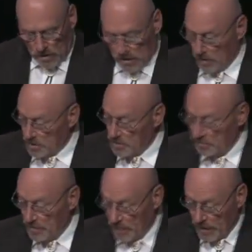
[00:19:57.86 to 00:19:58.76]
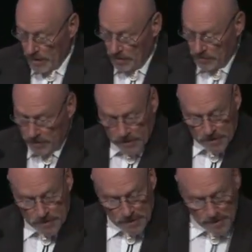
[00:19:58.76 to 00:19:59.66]
Listen very carefully to
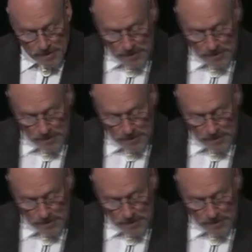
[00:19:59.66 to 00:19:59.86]
this.